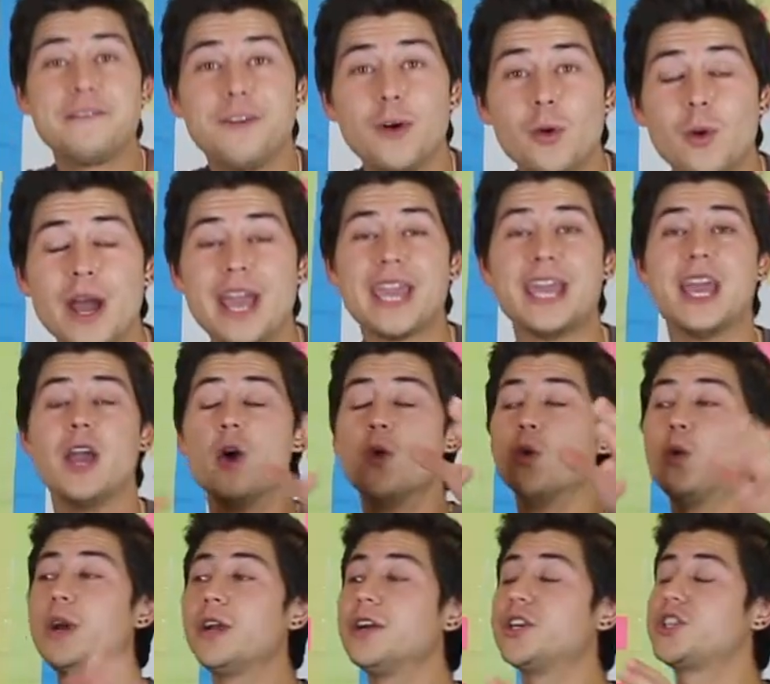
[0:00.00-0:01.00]
the way,
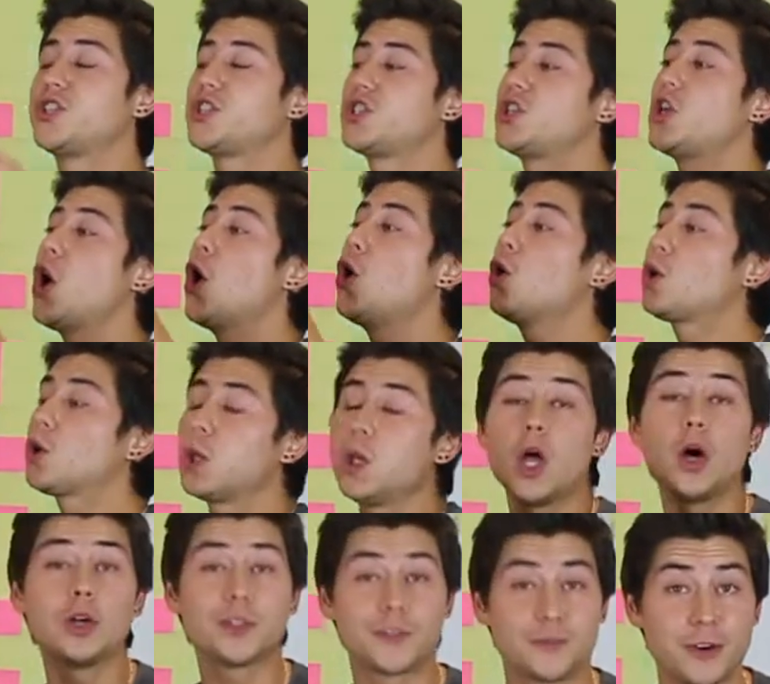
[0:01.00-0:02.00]
we're so
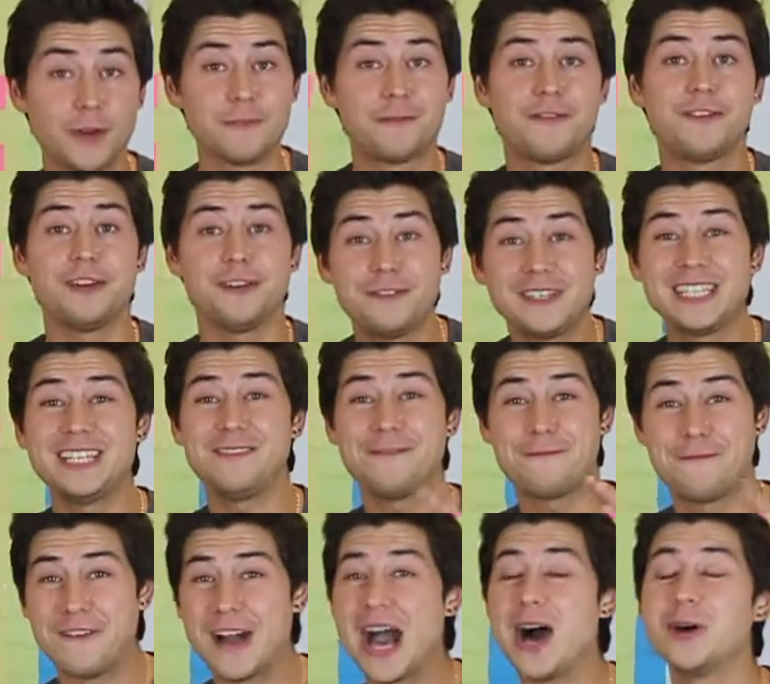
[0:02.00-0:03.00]
close from fifteen
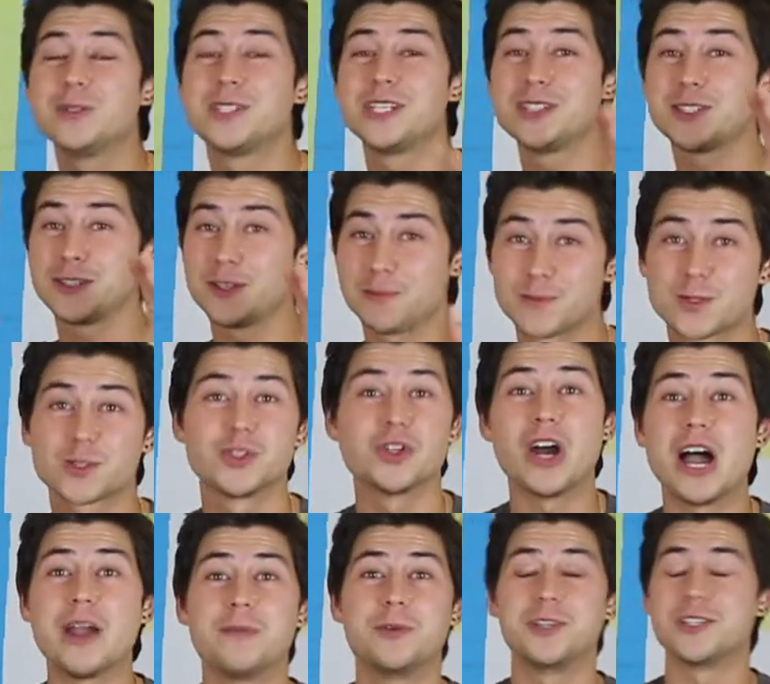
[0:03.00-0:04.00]
thousand
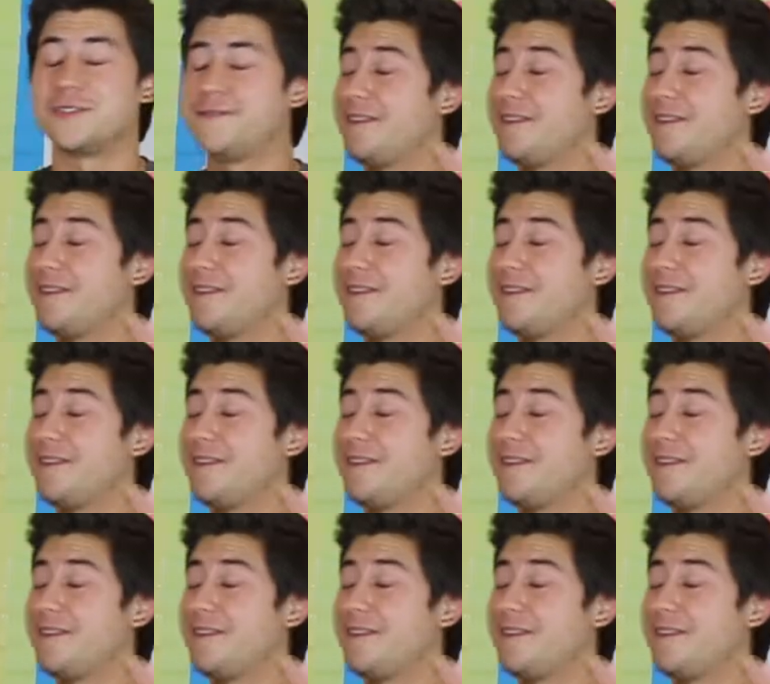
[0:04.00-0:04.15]
subscribers,